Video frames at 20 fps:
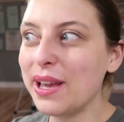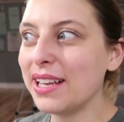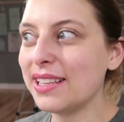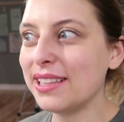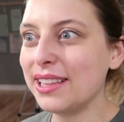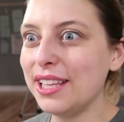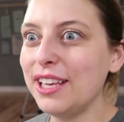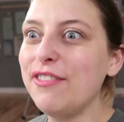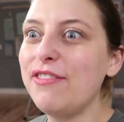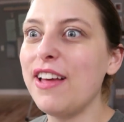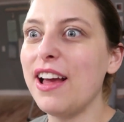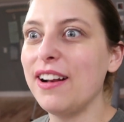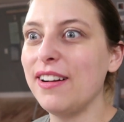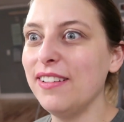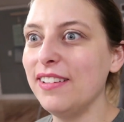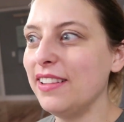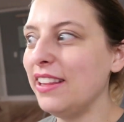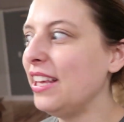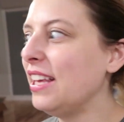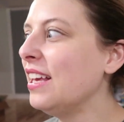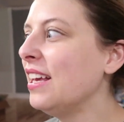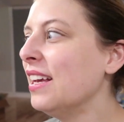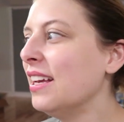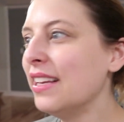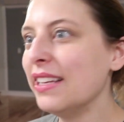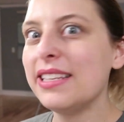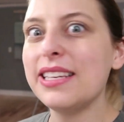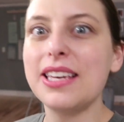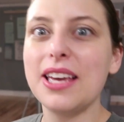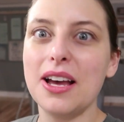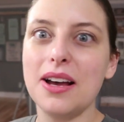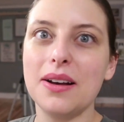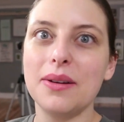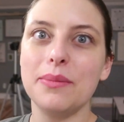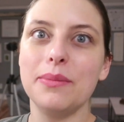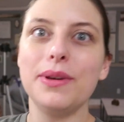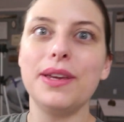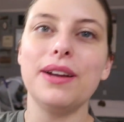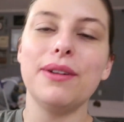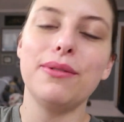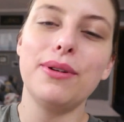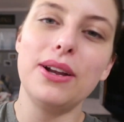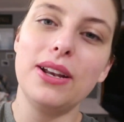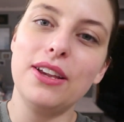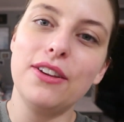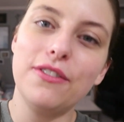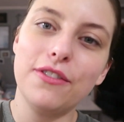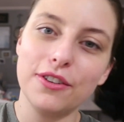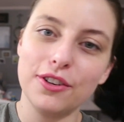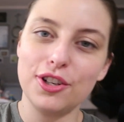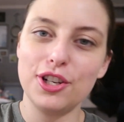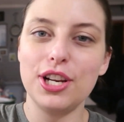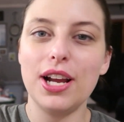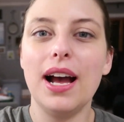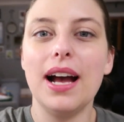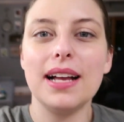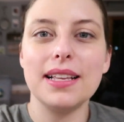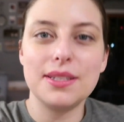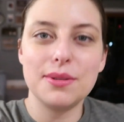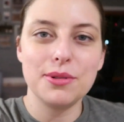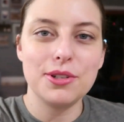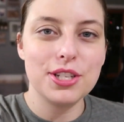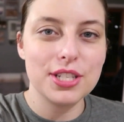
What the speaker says: we had to leave that early to come get ready for shots,